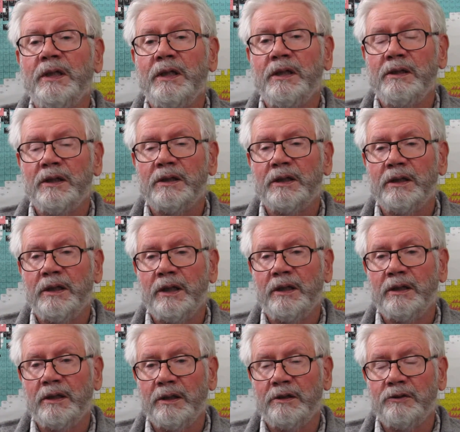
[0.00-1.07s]
in the
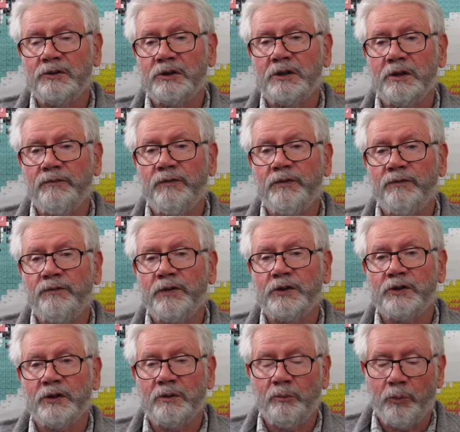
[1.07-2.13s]
kinetic energy of the
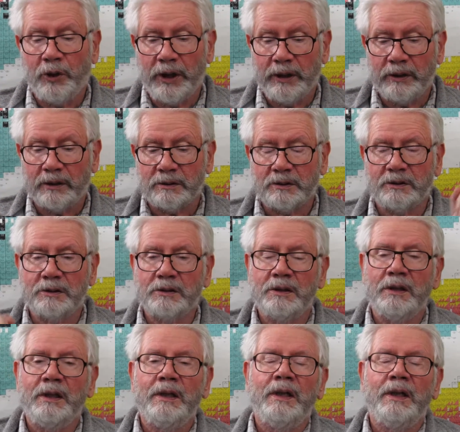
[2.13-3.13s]
fission products.